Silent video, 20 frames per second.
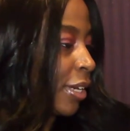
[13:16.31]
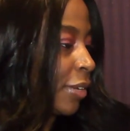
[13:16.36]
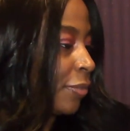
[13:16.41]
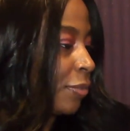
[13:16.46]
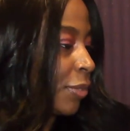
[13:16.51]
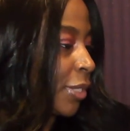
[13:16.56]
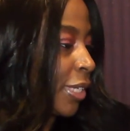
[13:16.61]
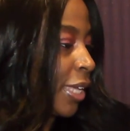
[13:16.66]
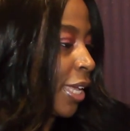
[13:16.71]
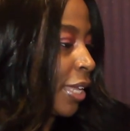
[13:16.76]
if
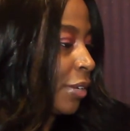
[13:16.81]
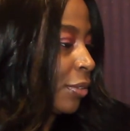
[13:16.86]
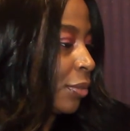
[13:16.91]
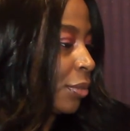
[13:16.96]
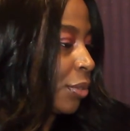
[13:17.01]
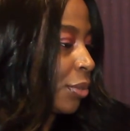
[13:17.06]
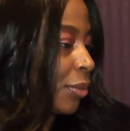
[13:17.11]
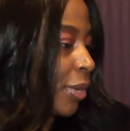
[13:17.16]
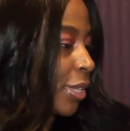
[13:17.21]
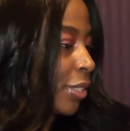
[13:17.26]

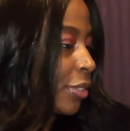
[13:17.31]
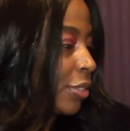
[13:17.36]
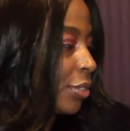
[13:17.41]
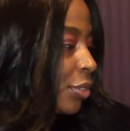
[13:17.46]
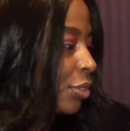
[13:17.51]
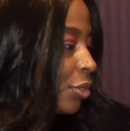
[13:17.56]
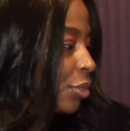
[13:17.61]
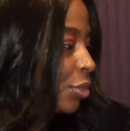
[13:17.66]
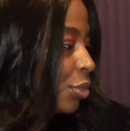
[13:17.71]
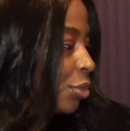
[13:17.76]
rekindled, threatens
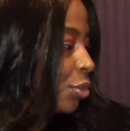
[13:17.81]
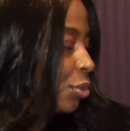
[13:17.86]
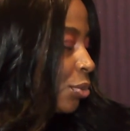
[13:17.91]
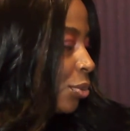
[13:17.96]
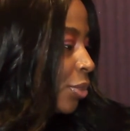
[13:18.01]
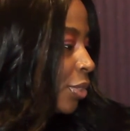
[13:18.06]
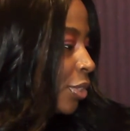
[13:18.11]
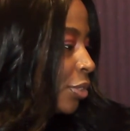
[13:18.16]
to destroy